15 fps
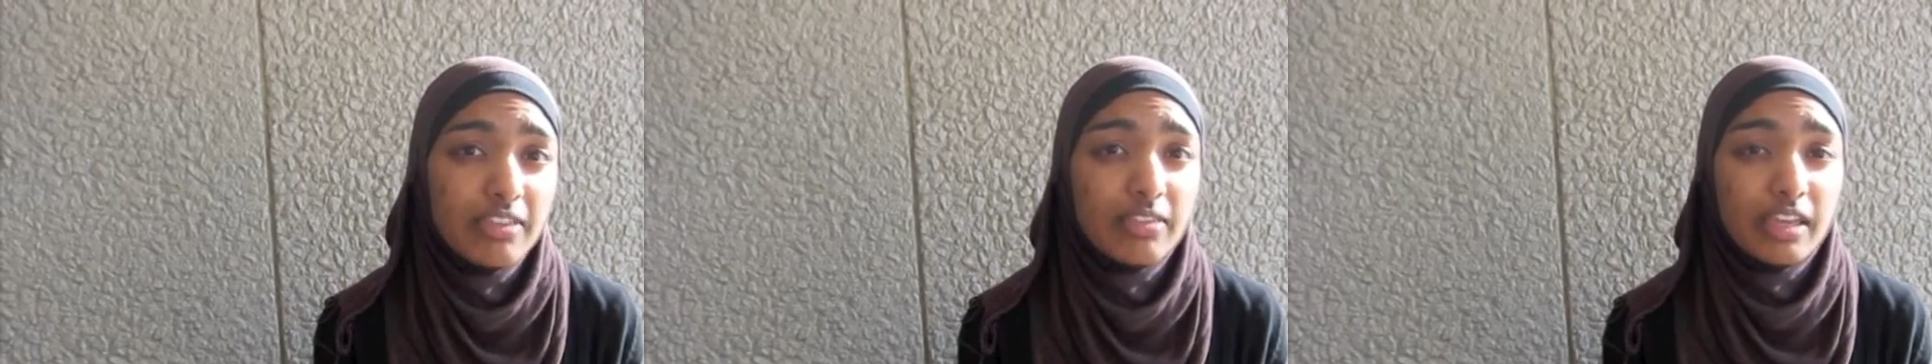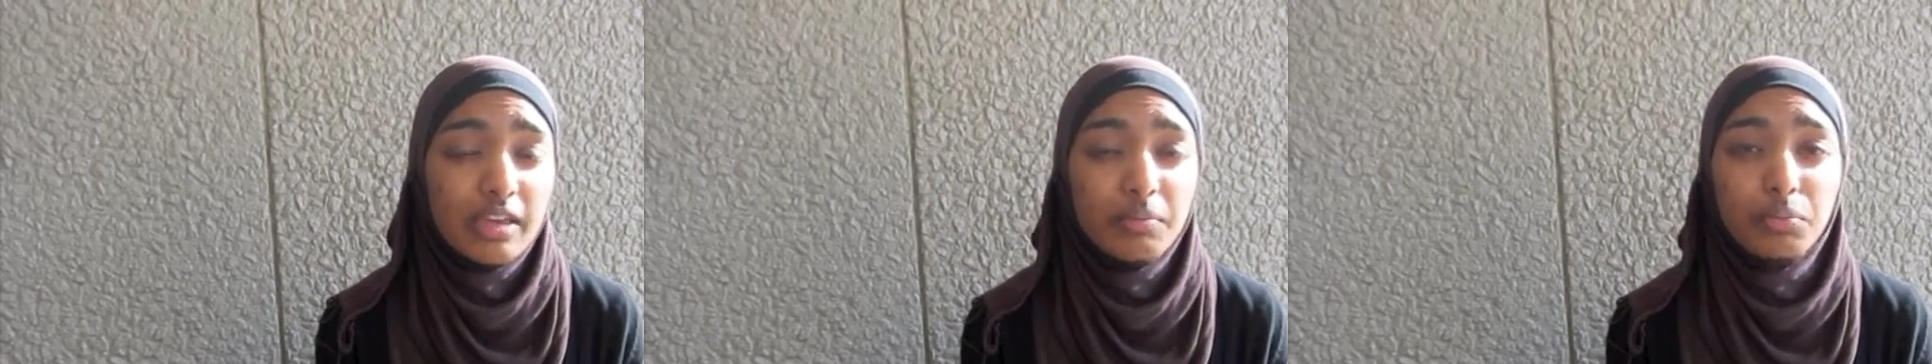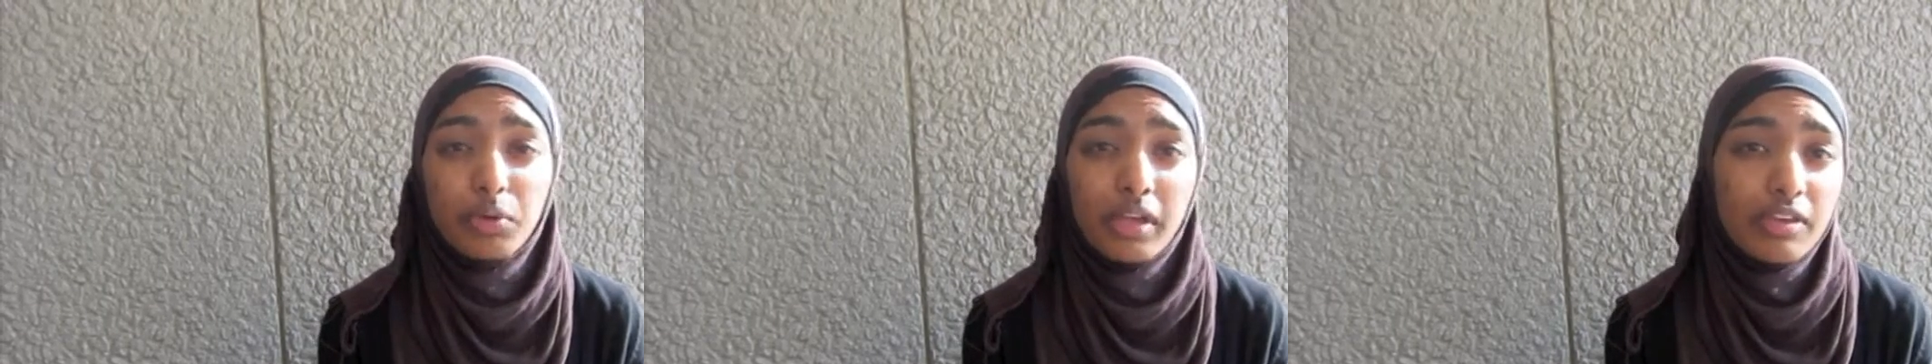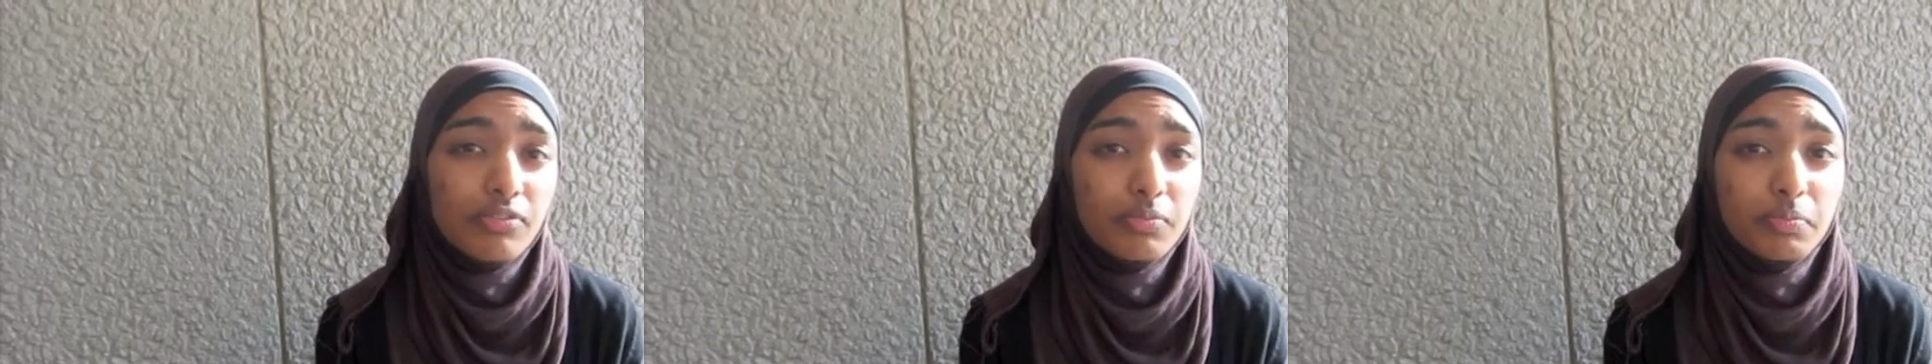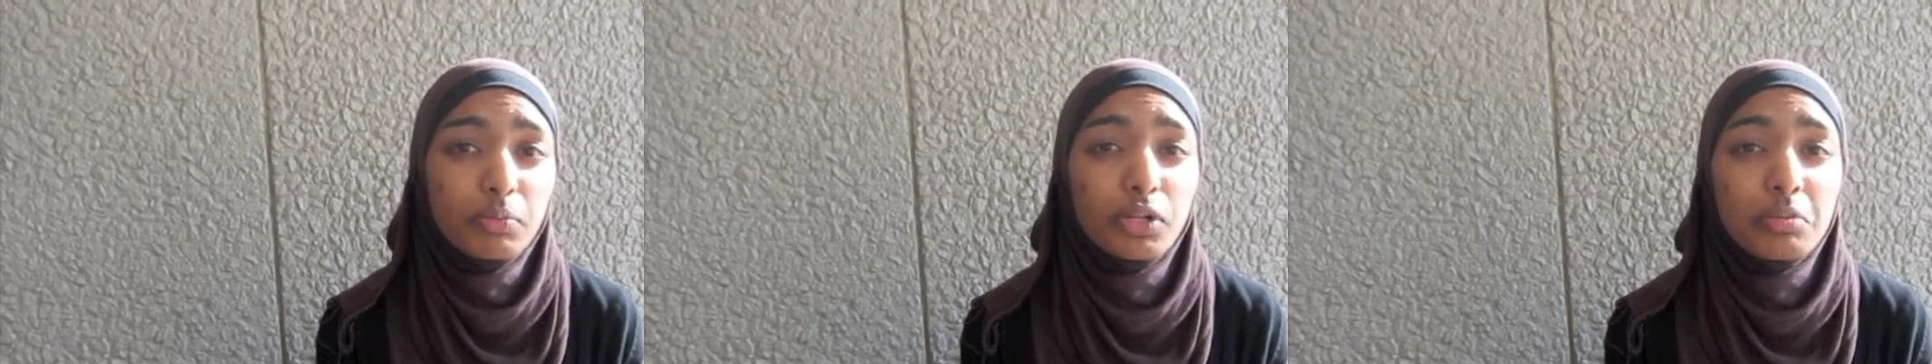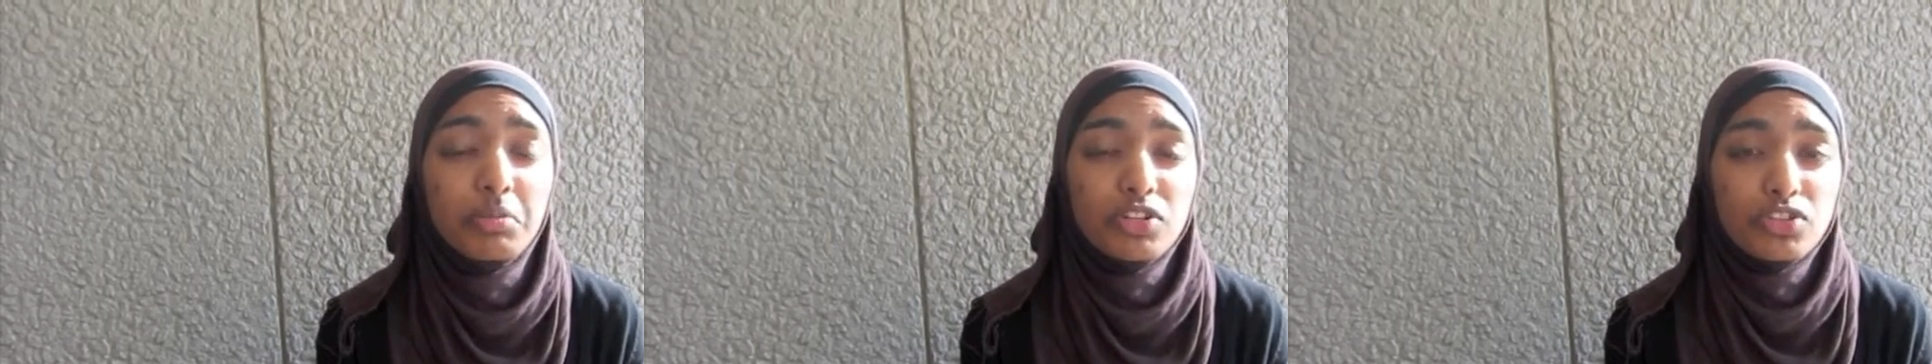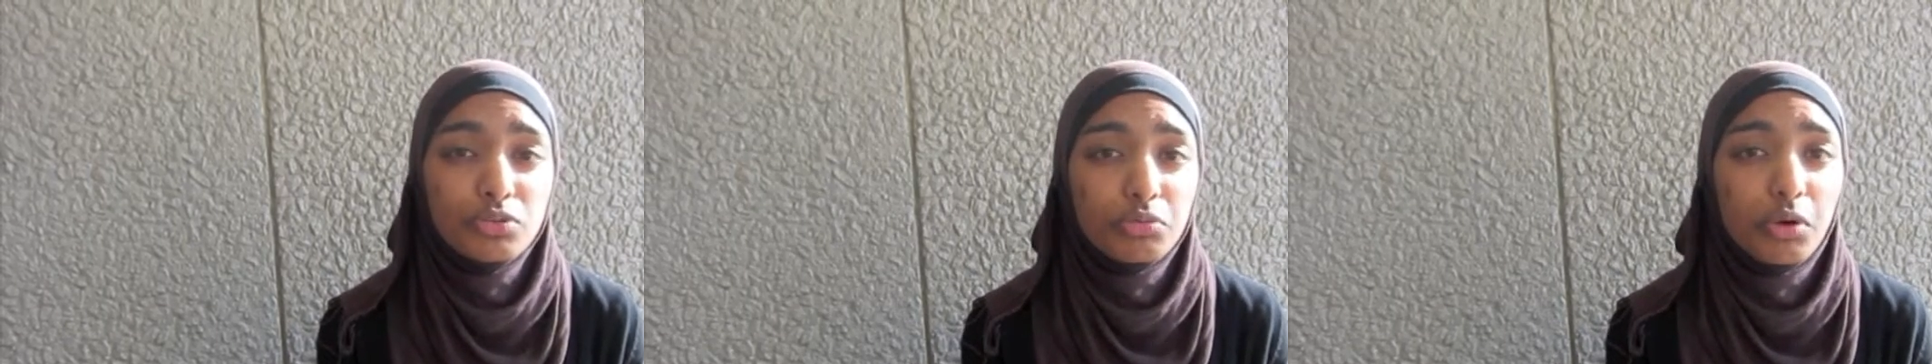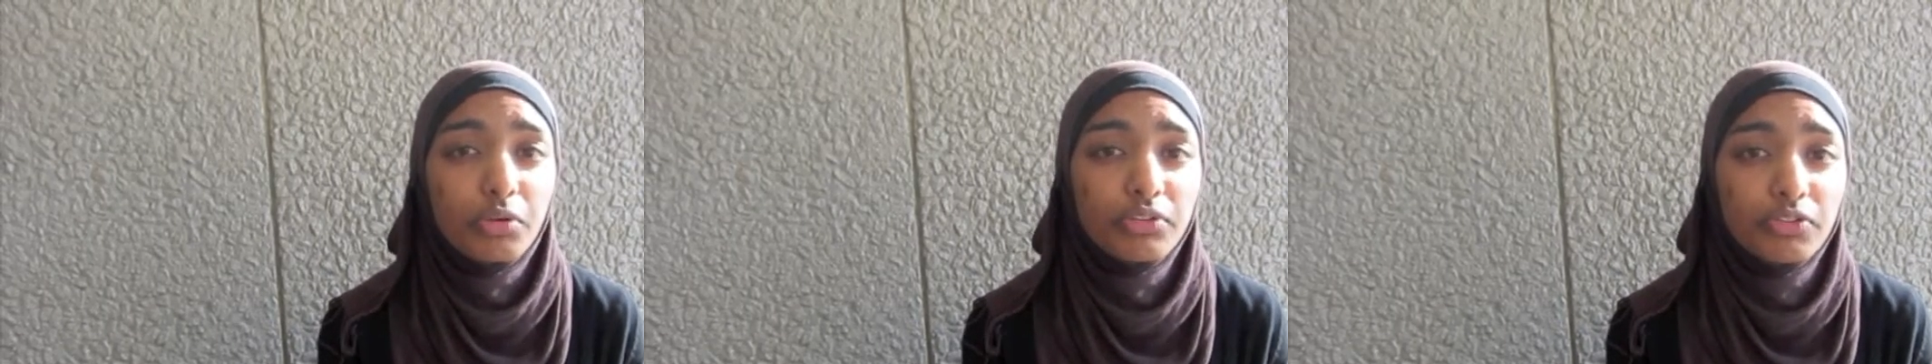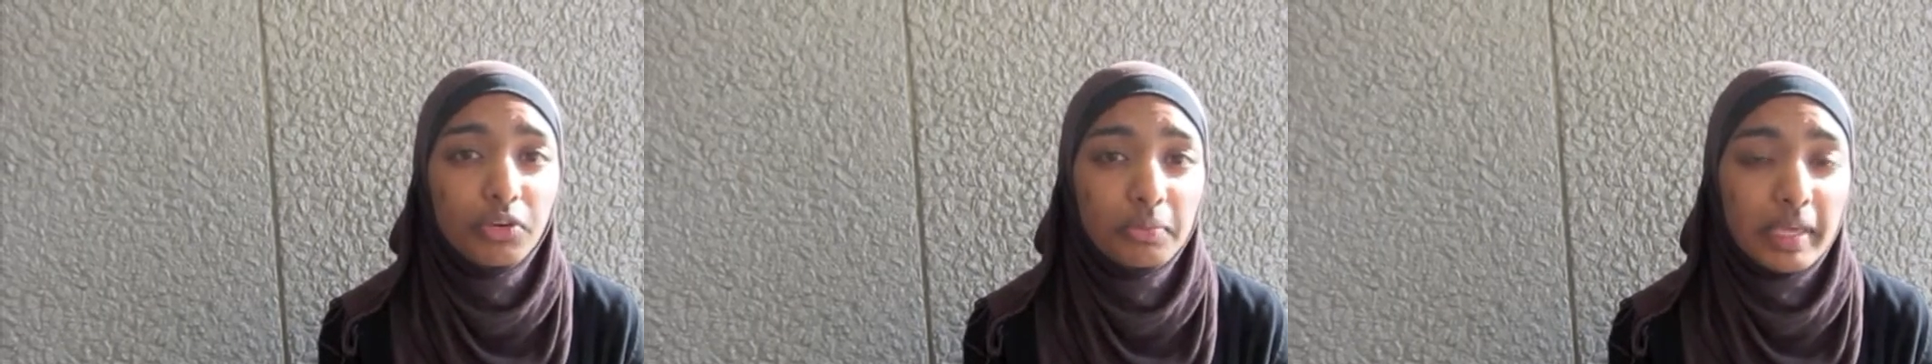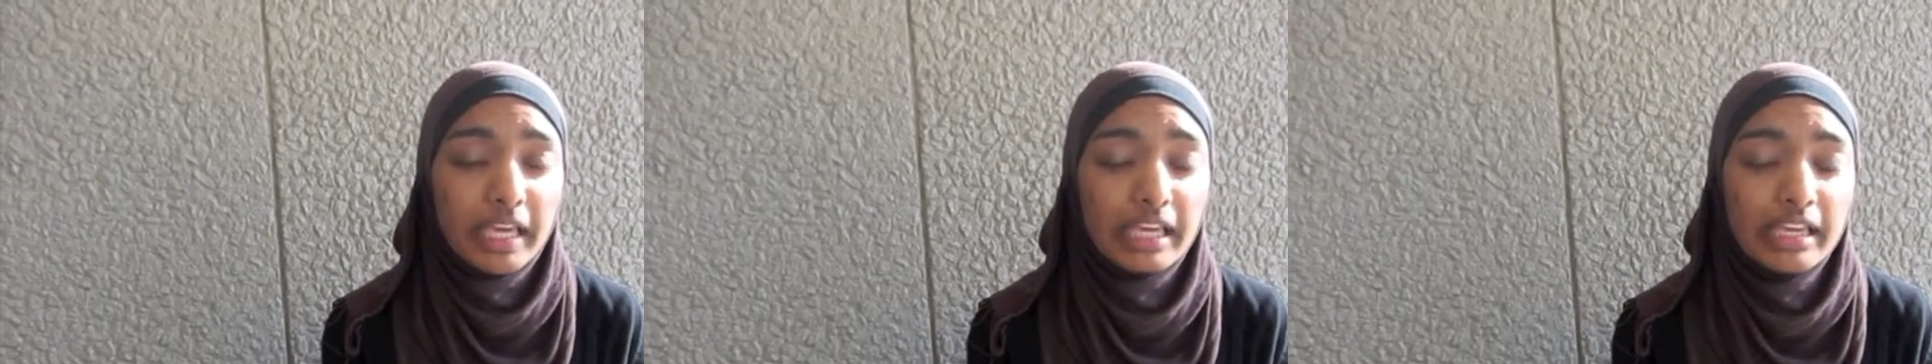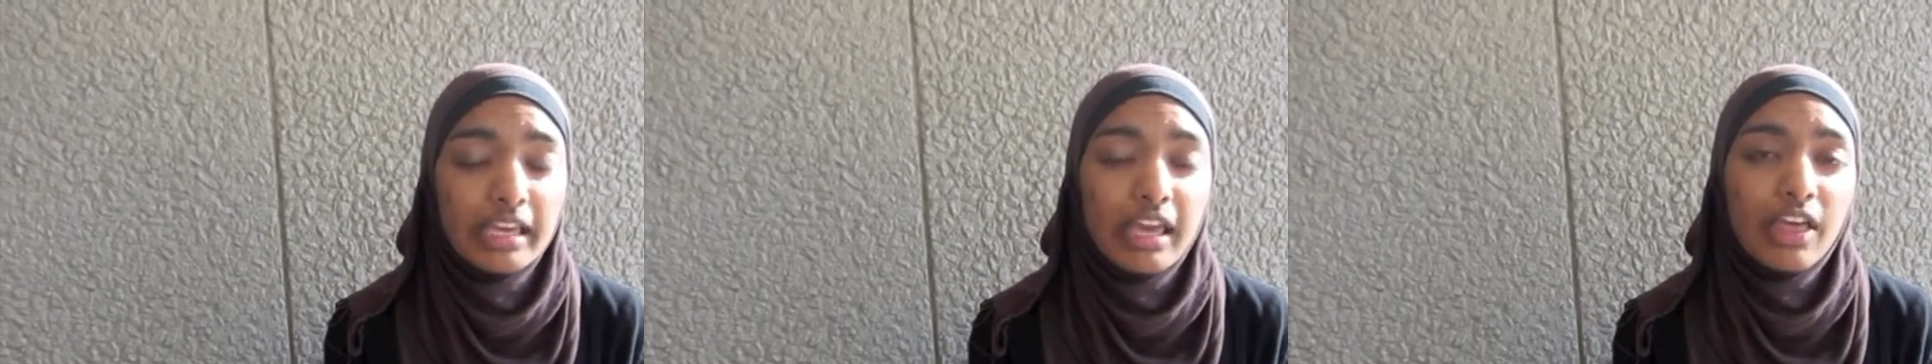and they paved pretty much a road for me.